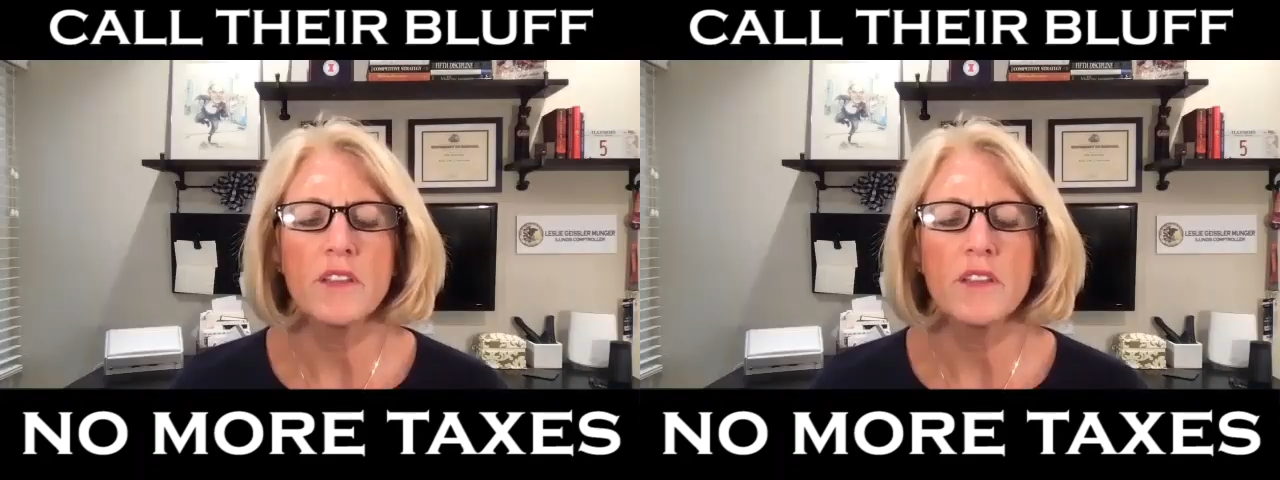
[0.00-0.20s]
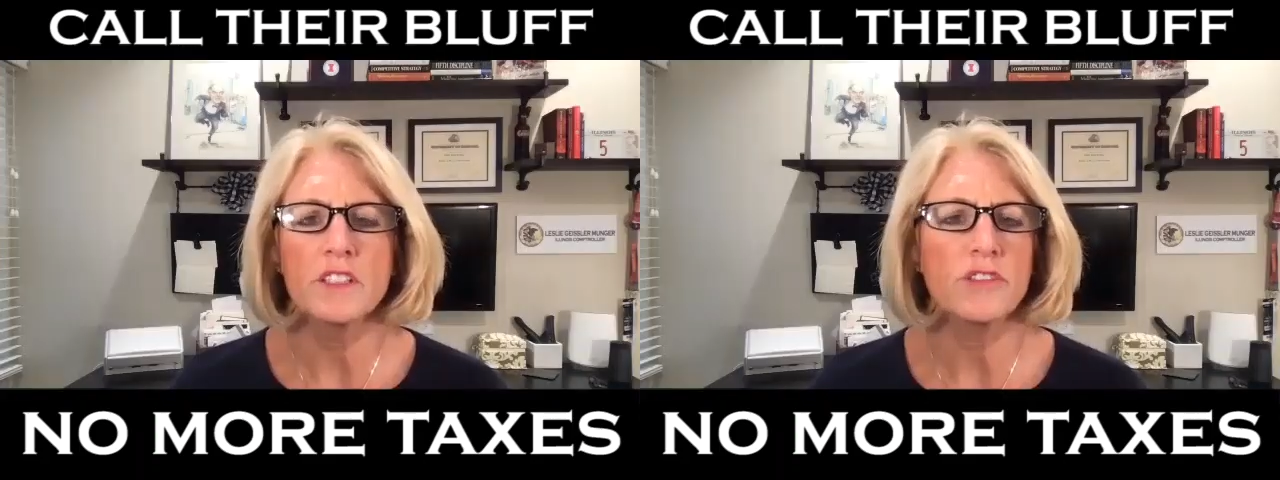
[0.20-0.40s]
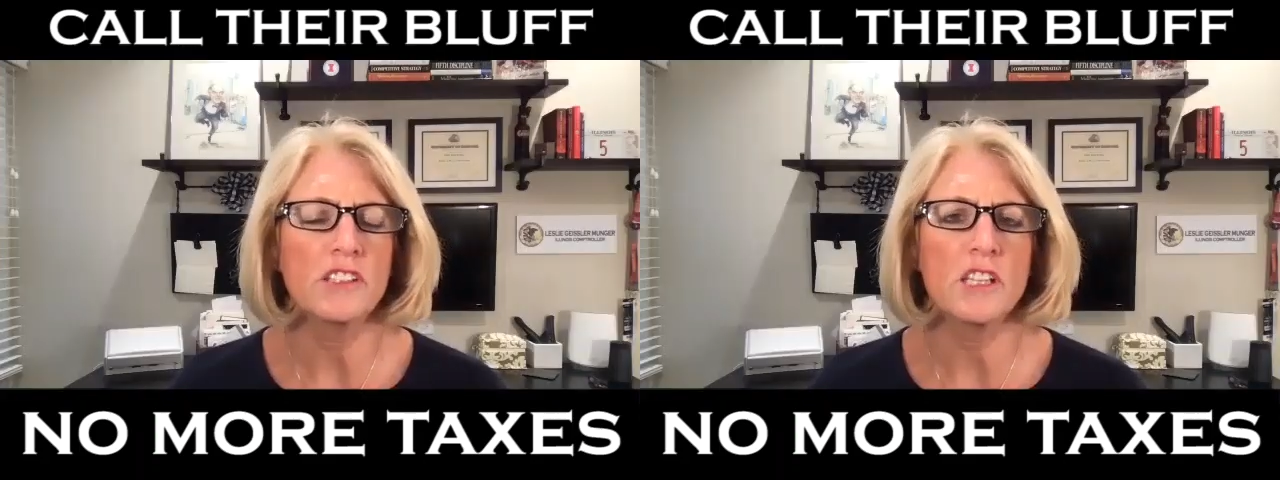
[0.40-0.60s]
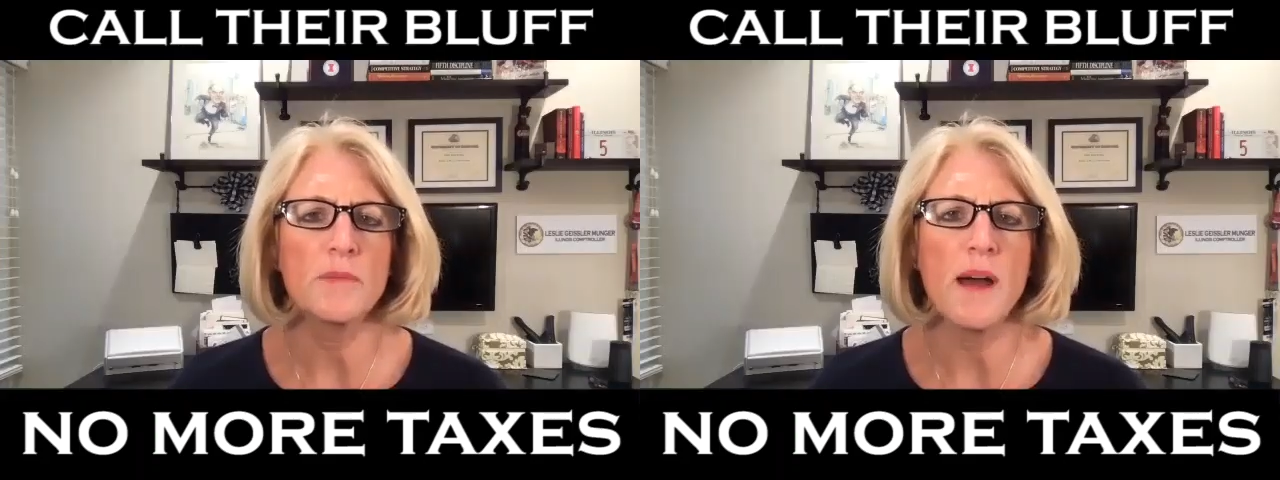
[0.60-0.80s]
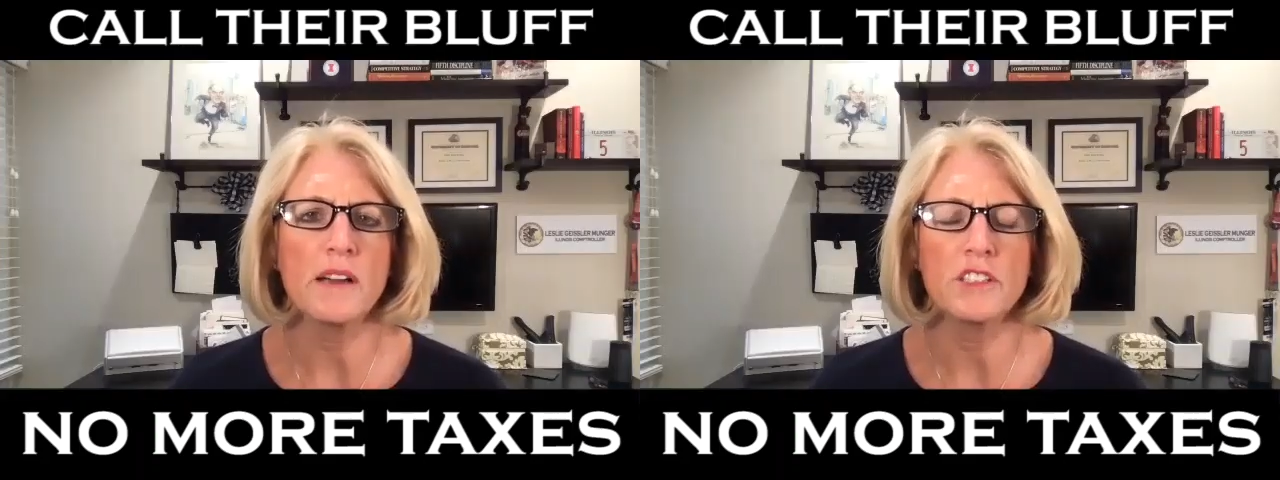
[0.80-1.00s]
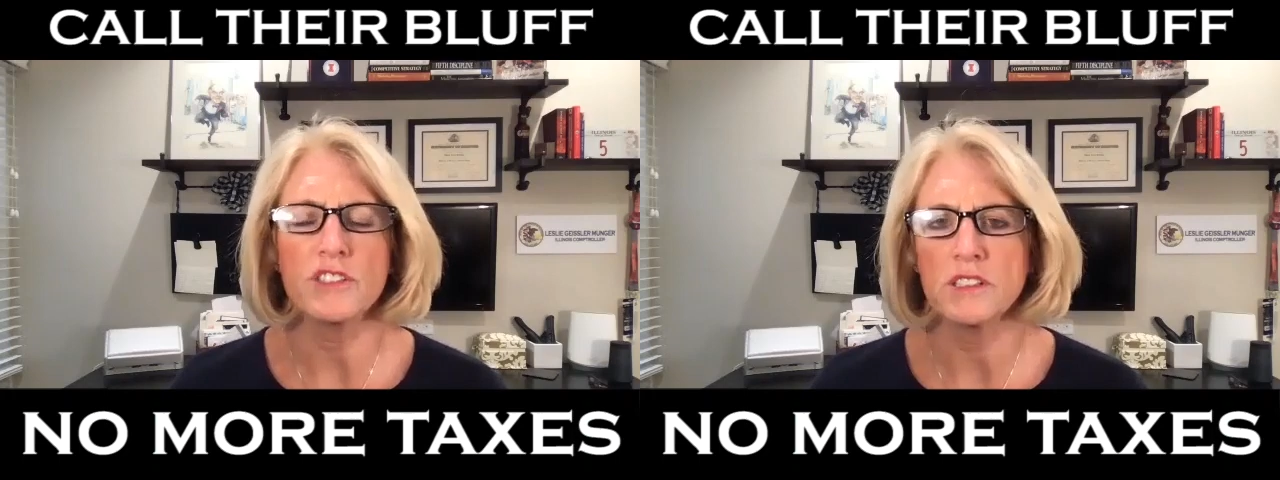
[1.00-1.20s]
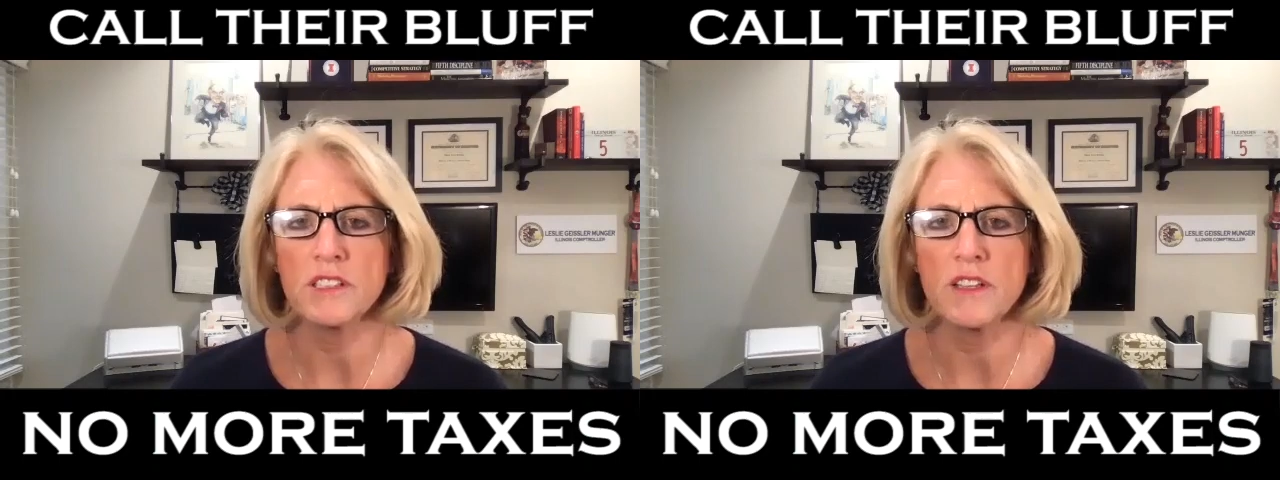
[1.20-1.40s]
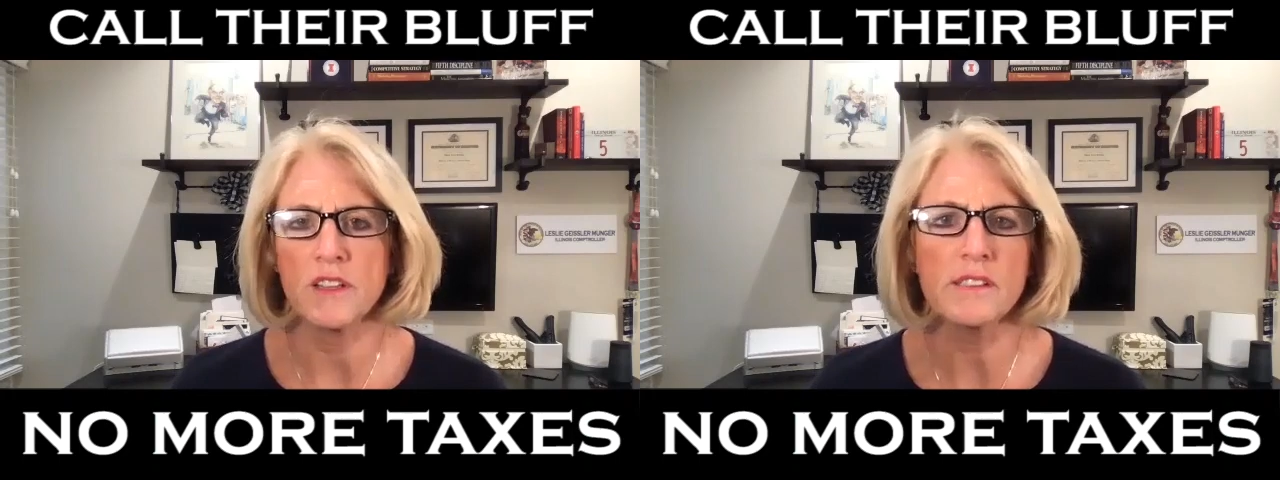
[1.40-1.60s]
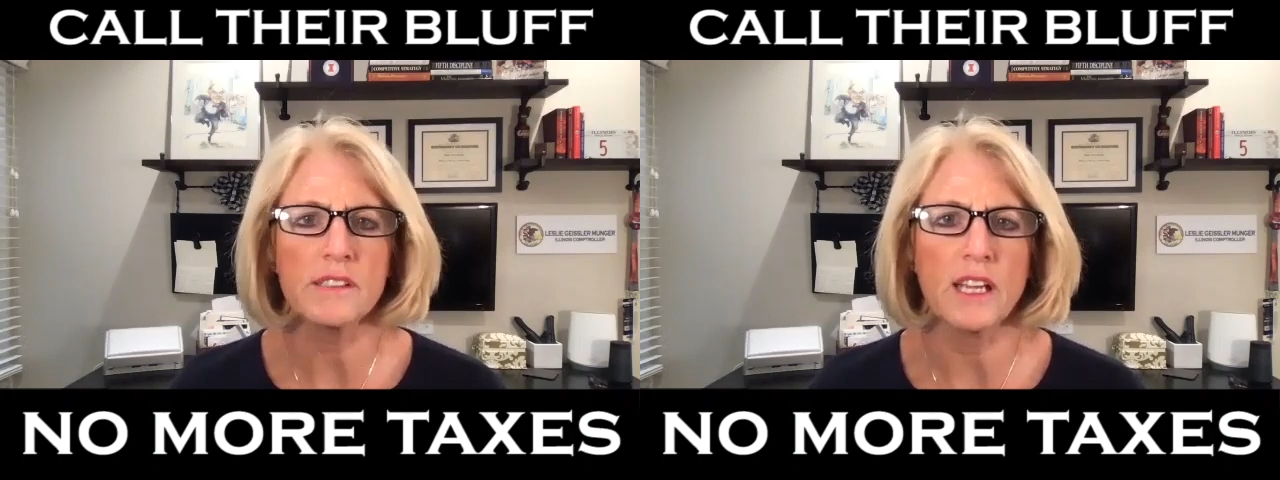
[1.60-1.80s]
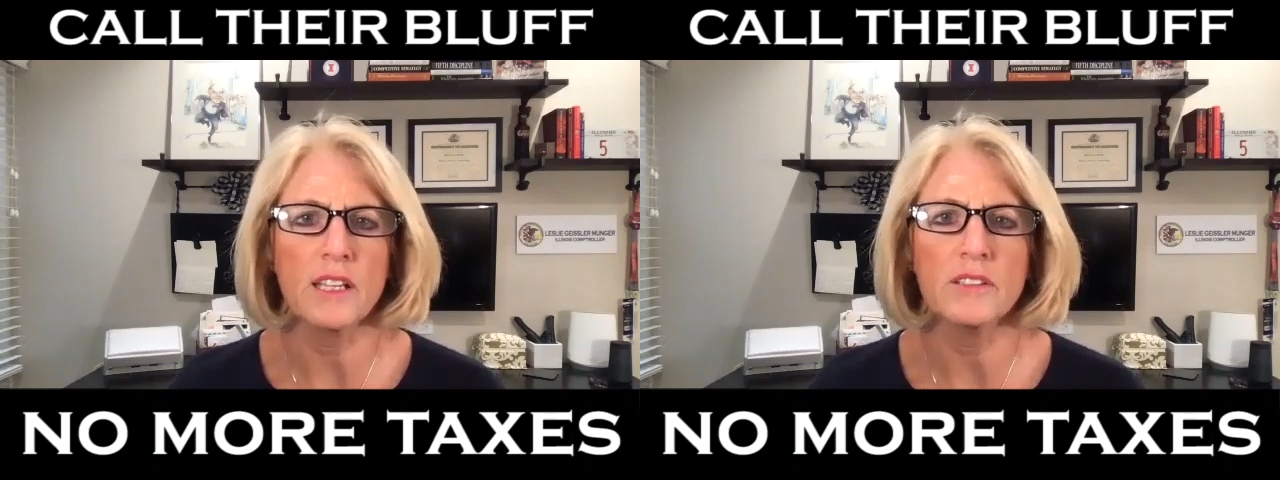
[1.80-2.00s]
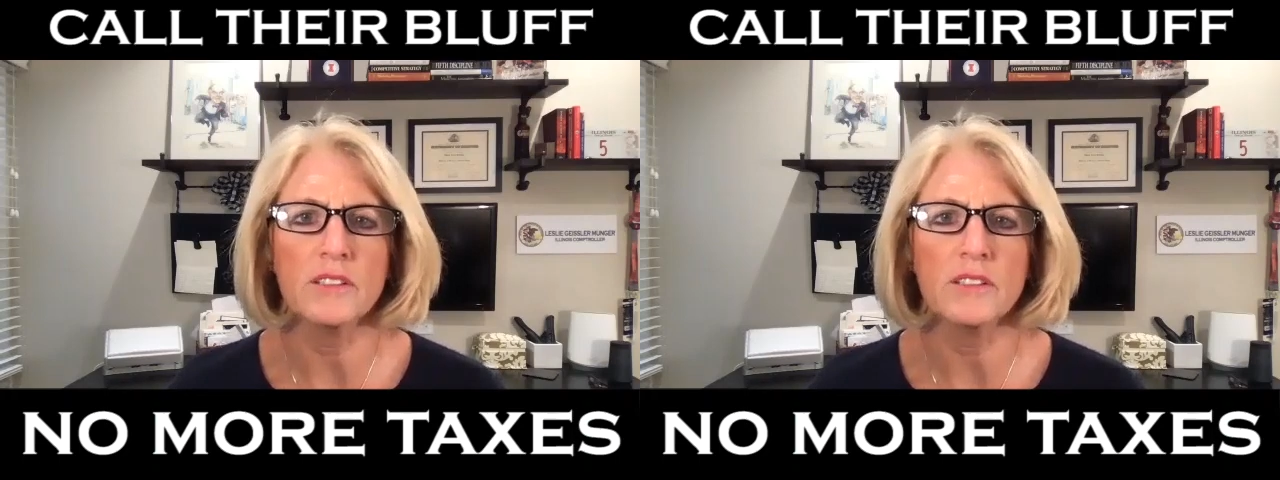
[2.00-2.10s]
than to trust the politicians in this state.